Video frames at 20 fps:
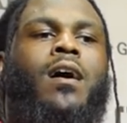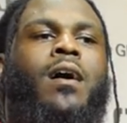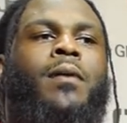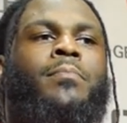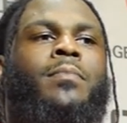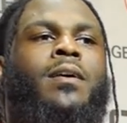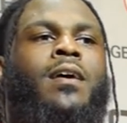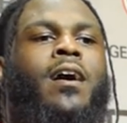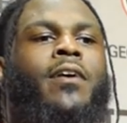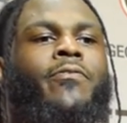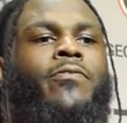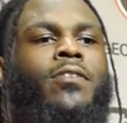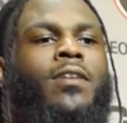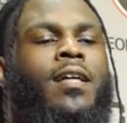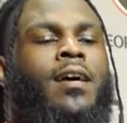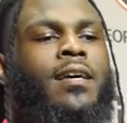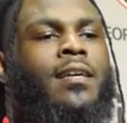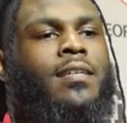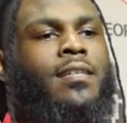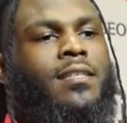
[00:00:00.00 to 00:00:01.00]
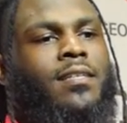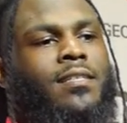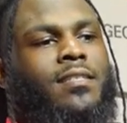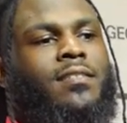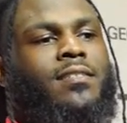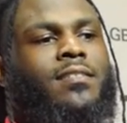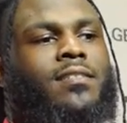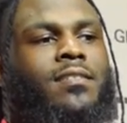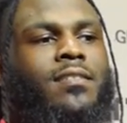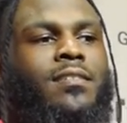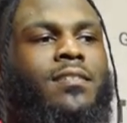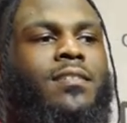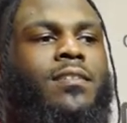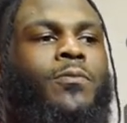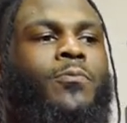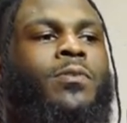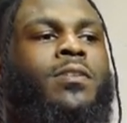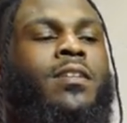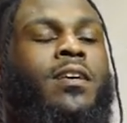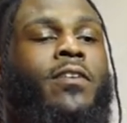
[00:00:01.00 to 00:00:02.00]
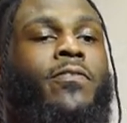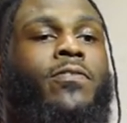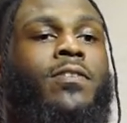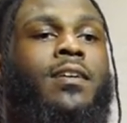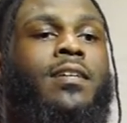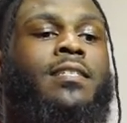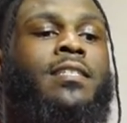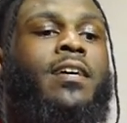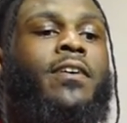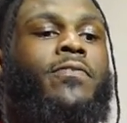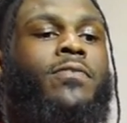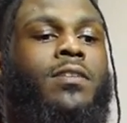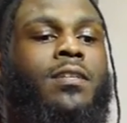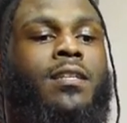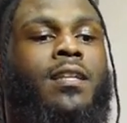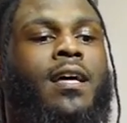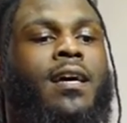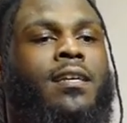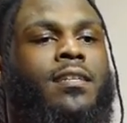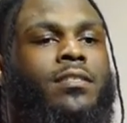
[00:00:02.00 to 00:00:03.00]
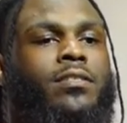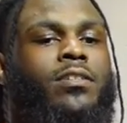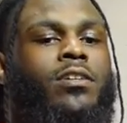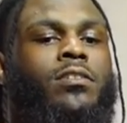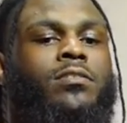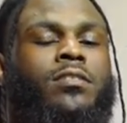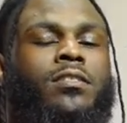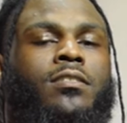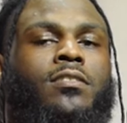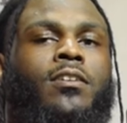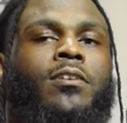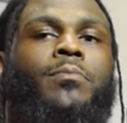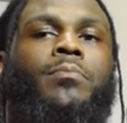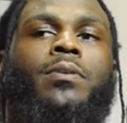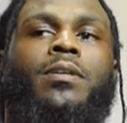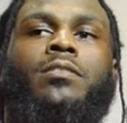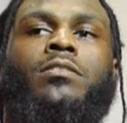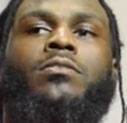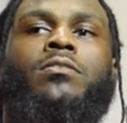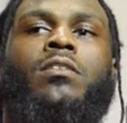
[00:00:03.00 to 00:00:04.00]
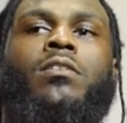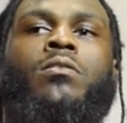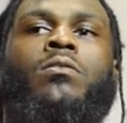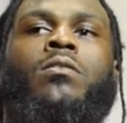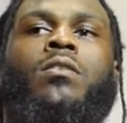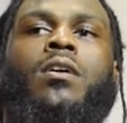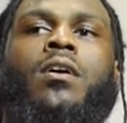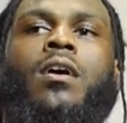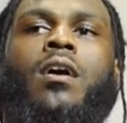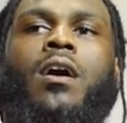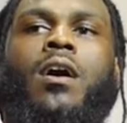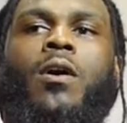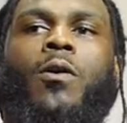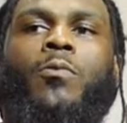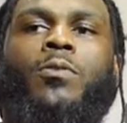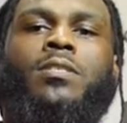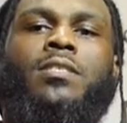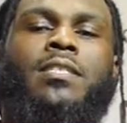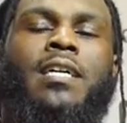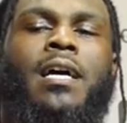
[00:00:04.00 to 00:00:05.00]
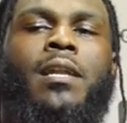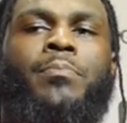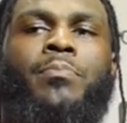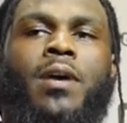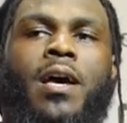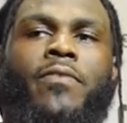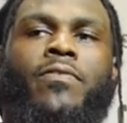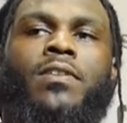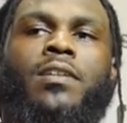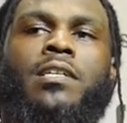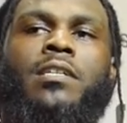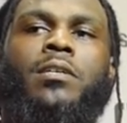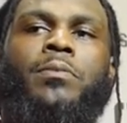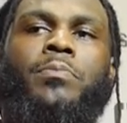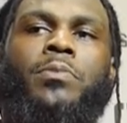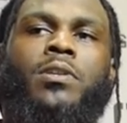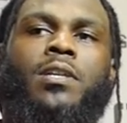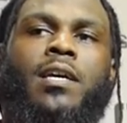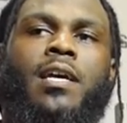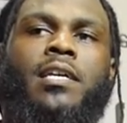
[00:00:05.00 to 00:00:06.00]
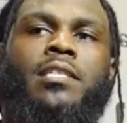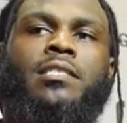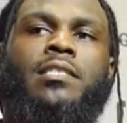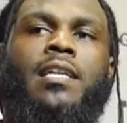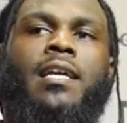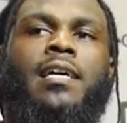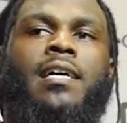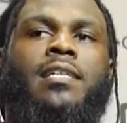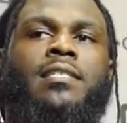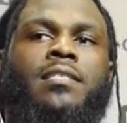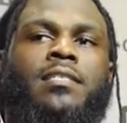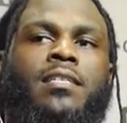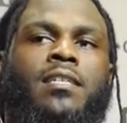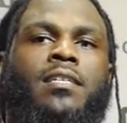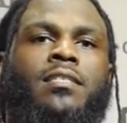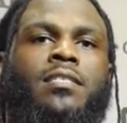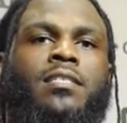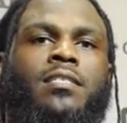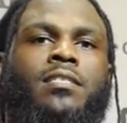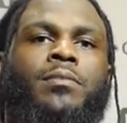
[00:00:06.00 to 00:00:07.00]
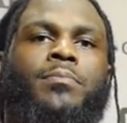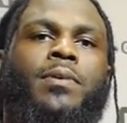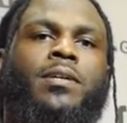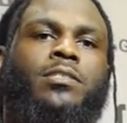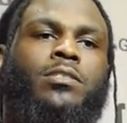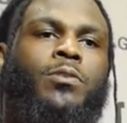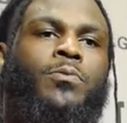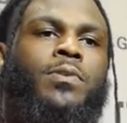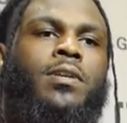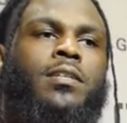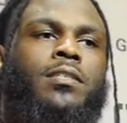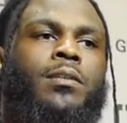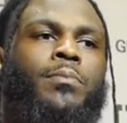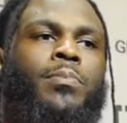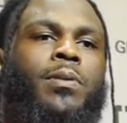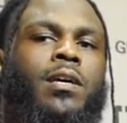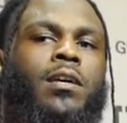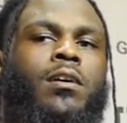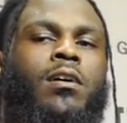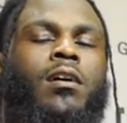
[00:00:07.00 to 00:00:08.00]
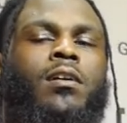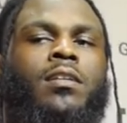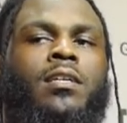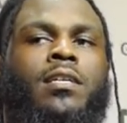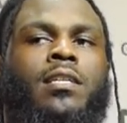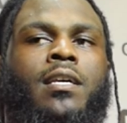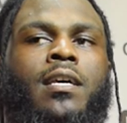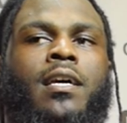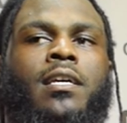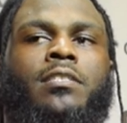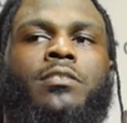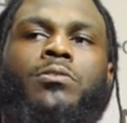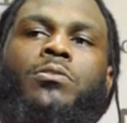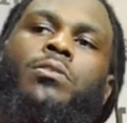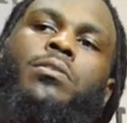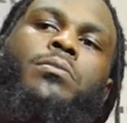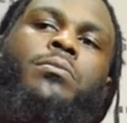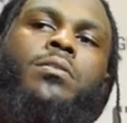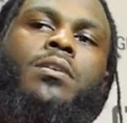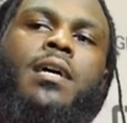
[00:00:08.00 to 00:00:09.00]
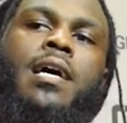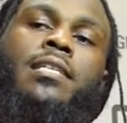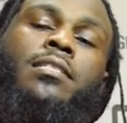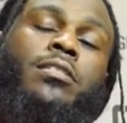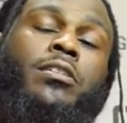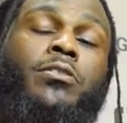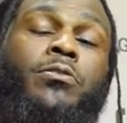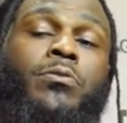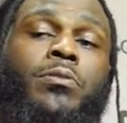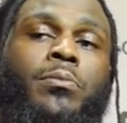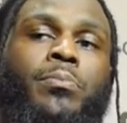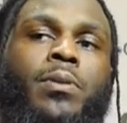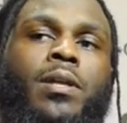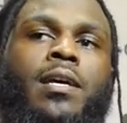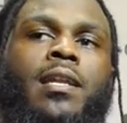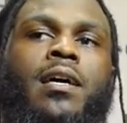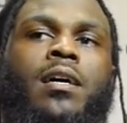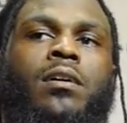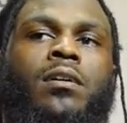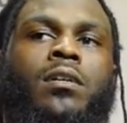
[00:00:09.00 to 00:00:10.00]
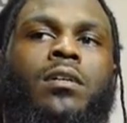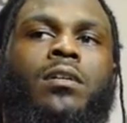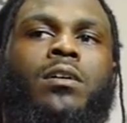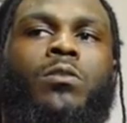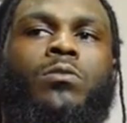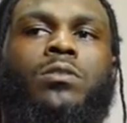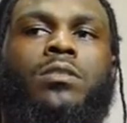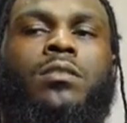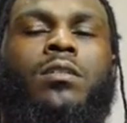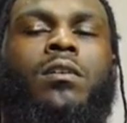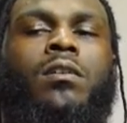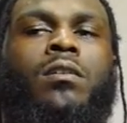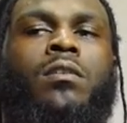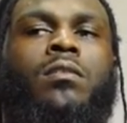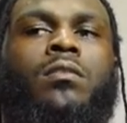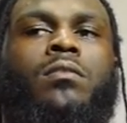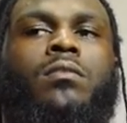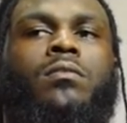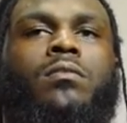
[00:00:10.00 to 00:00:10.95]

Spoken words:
I mean, I feel like it definitely like turns us up, but you know, we just got to have elite communication, like I said, just to make sure we get the play call in and execute the play that coach has called.